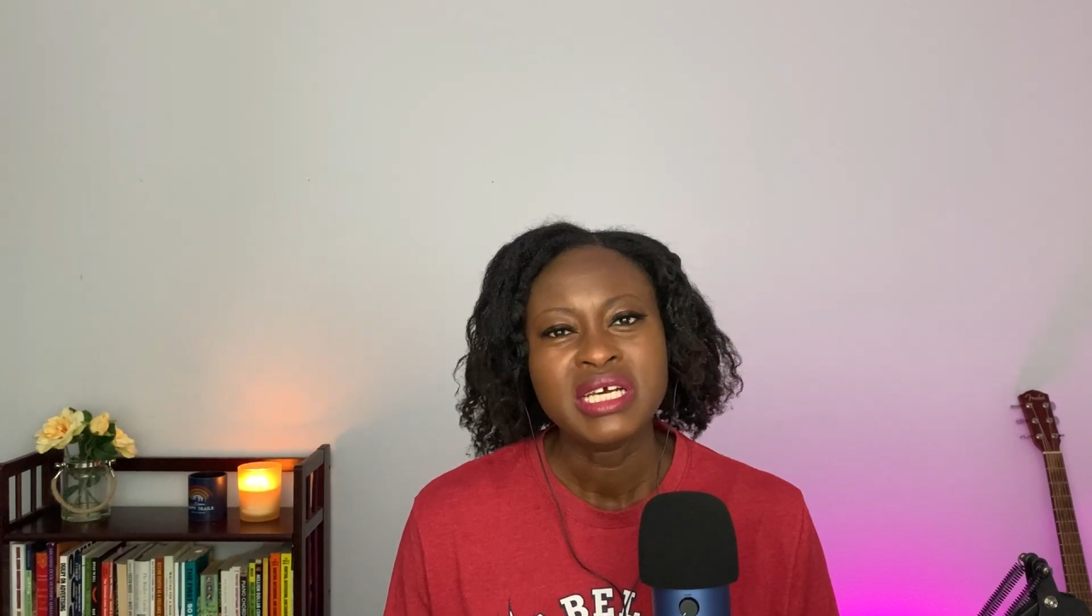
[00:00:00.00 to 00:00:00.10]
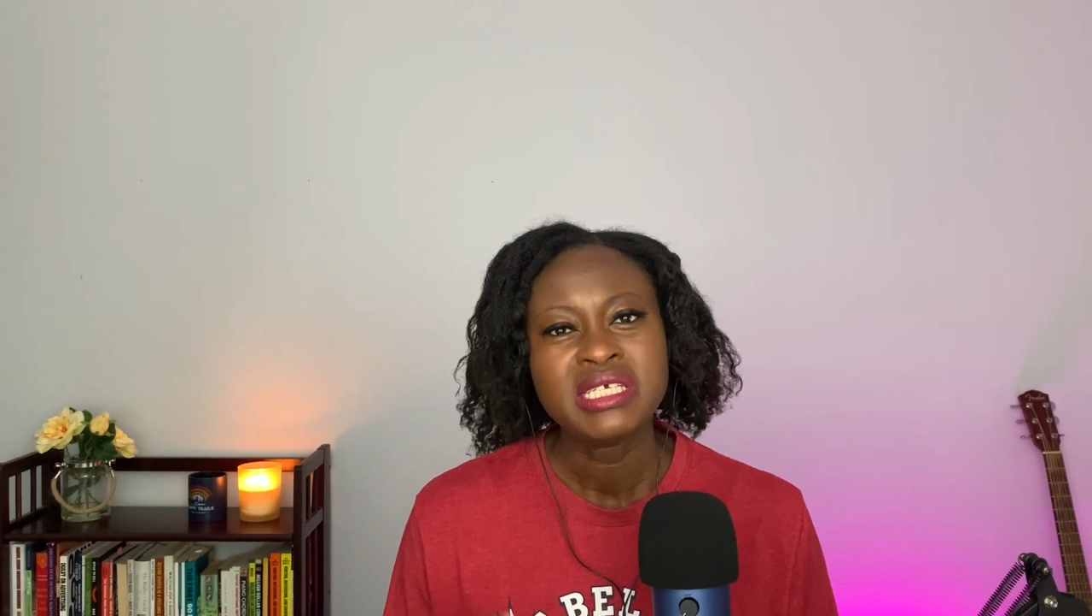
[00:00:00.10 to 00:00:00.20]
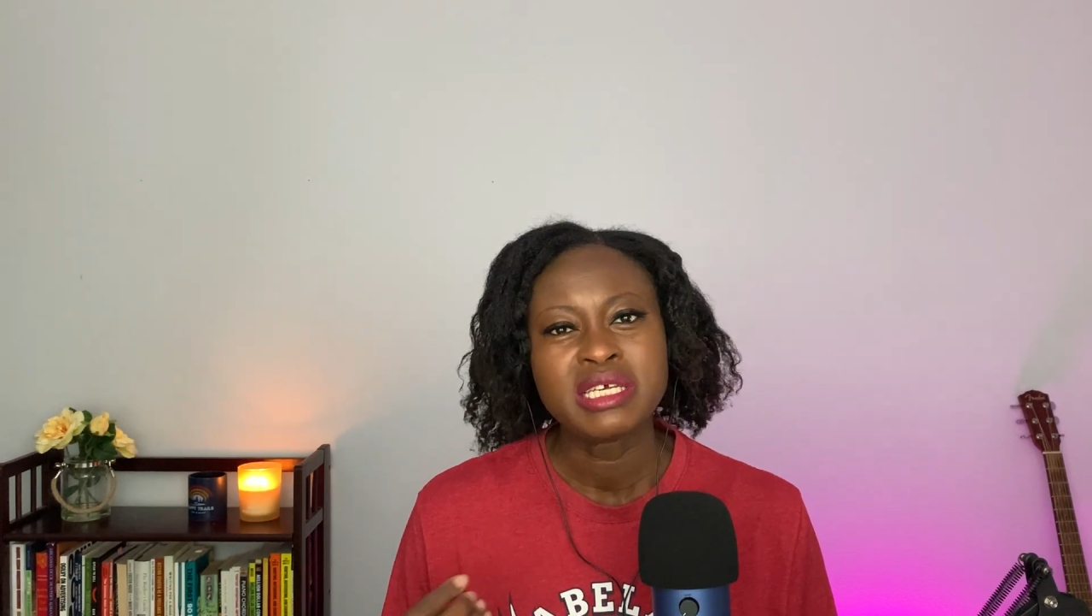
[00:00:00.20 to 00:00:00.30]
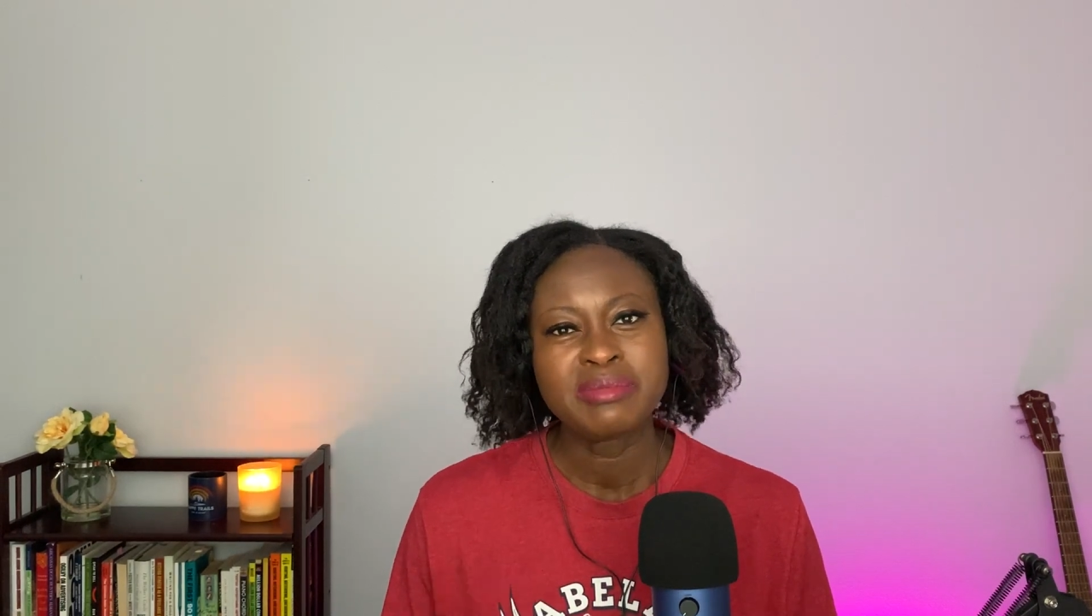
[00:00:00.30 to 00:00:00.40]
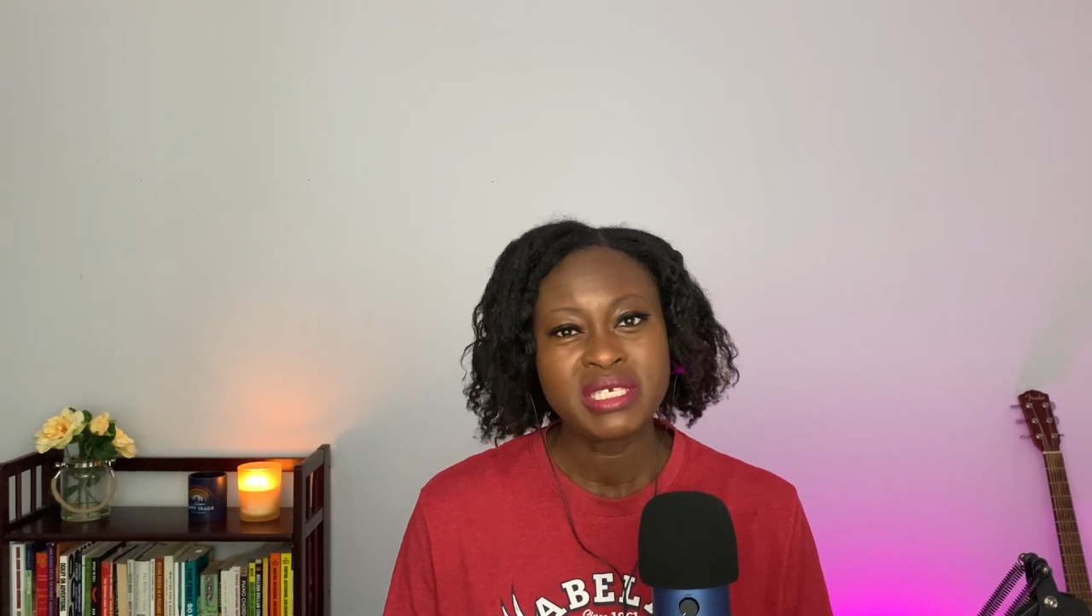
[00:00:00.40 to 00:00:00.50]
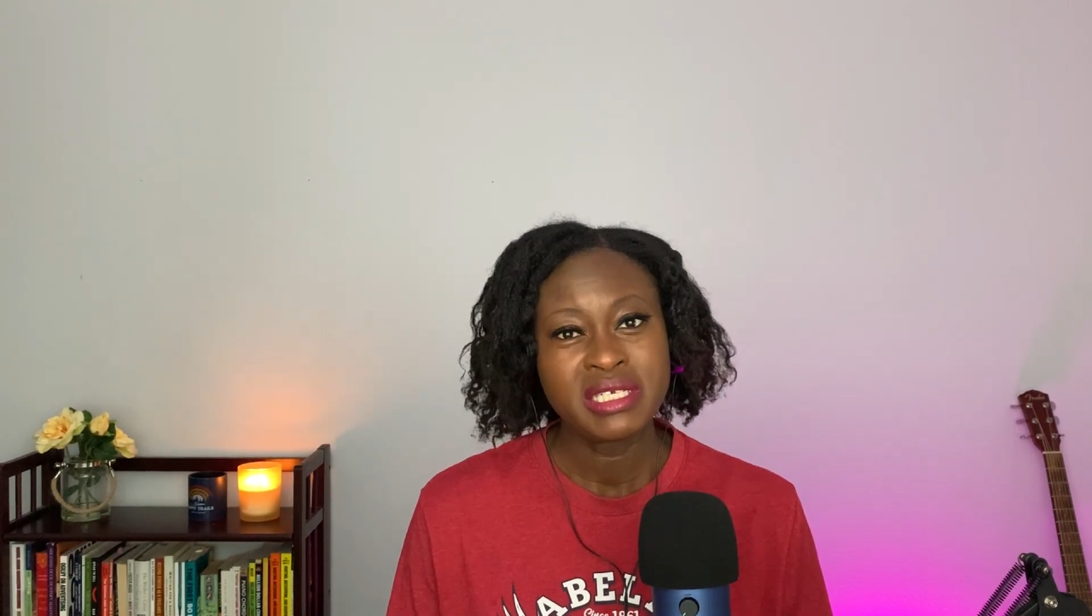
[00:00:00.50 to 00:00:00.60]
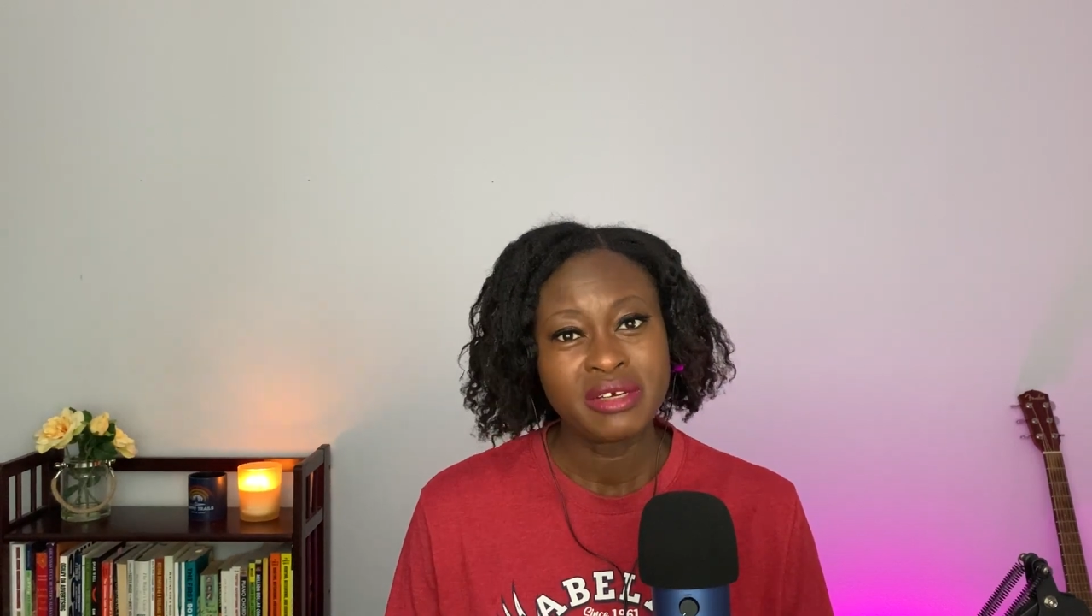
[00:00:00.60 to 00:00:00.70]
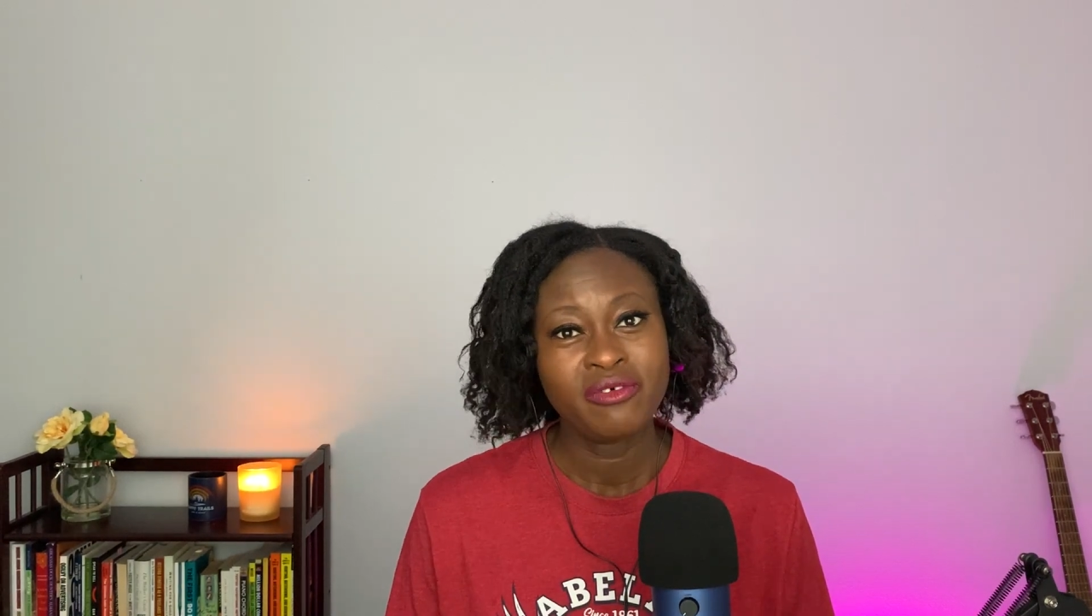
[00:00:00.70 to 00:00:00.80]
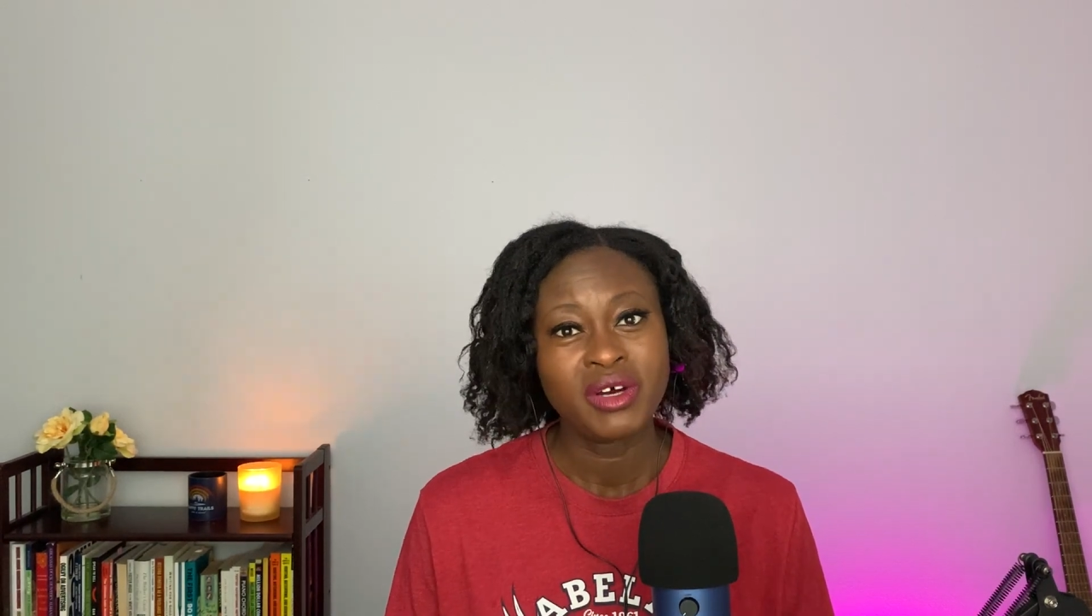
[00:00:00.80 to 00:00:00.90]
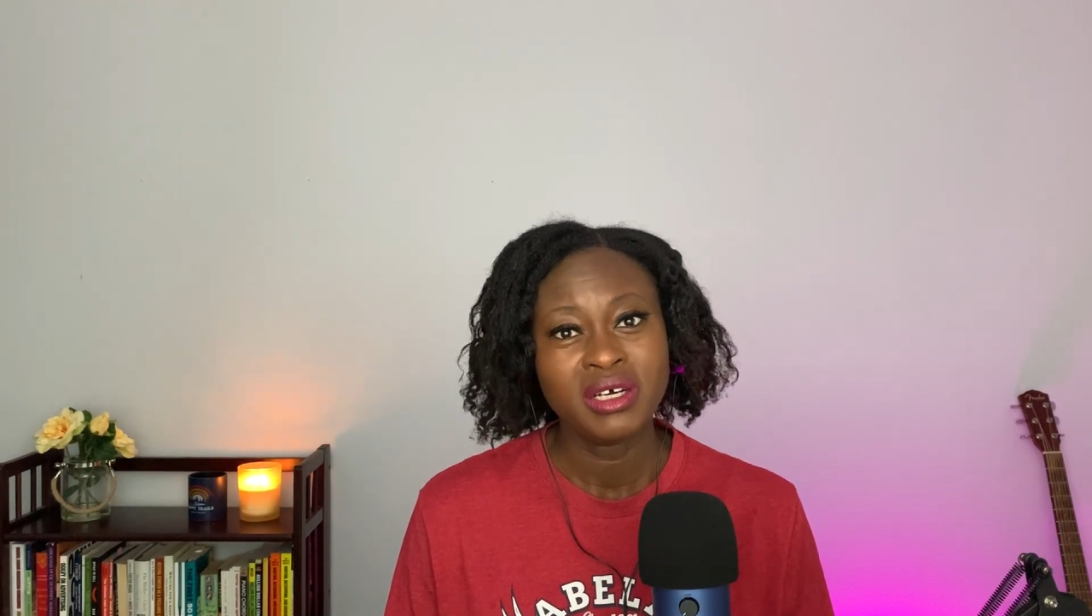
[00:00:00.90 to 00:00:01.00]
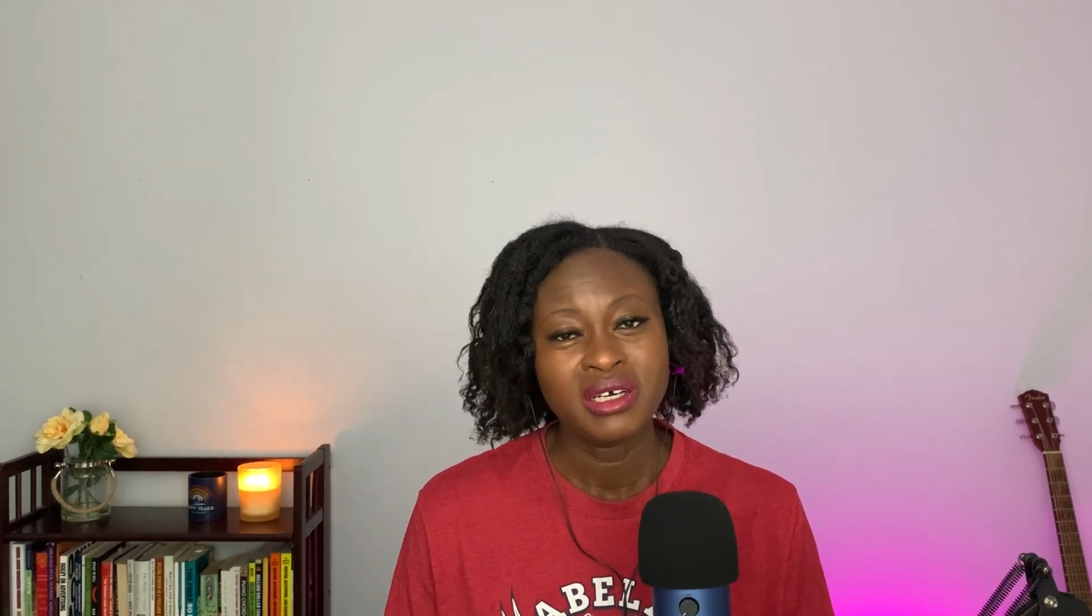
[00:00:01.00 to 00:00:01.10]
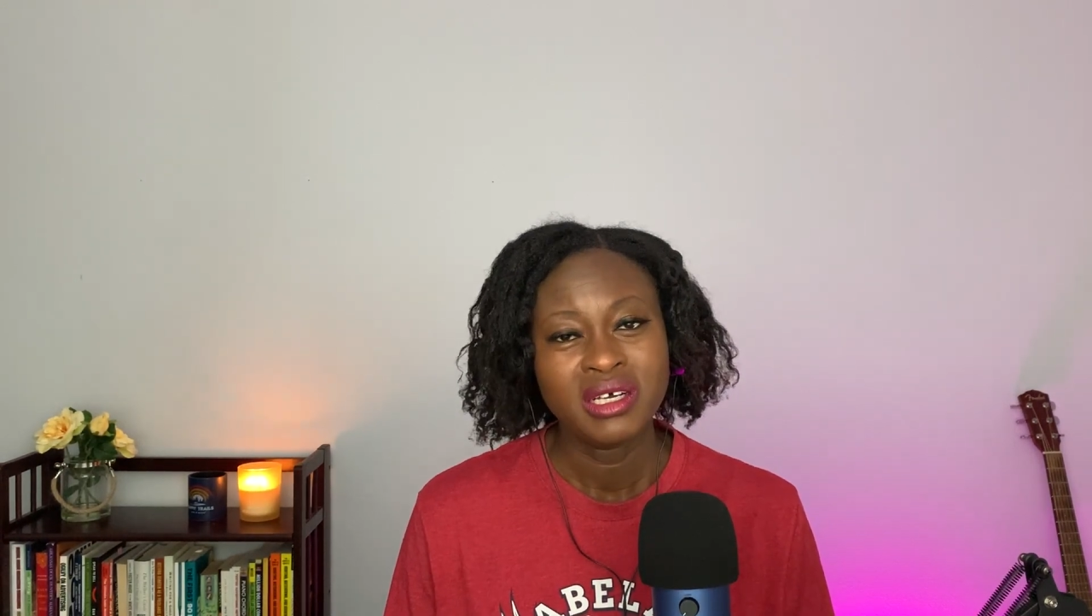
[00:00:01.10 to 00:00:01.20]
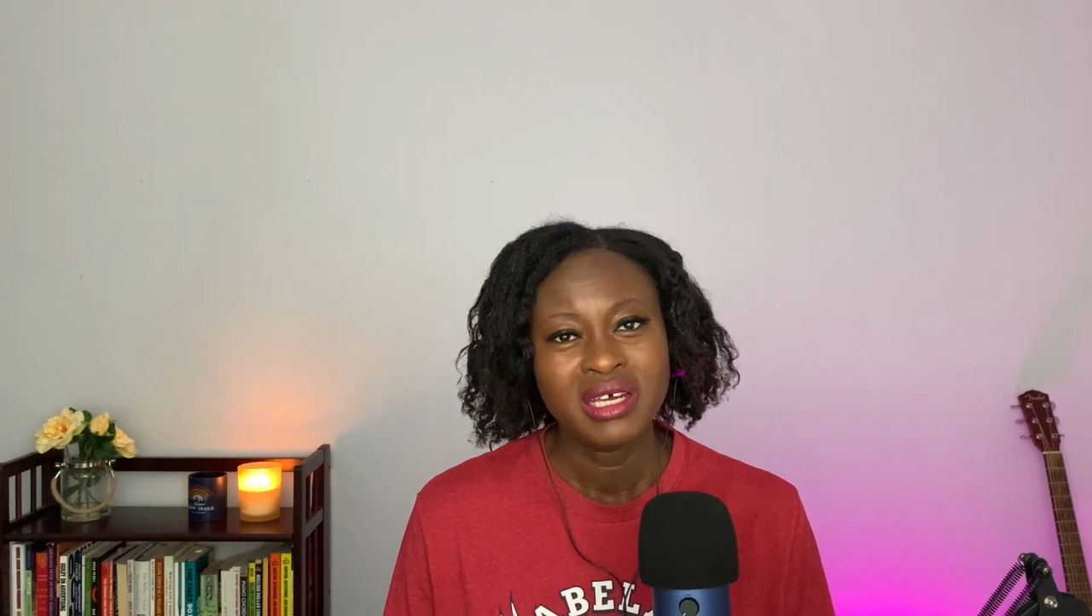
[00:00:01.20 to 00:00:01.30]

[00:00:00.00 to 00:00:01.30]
seems to differ.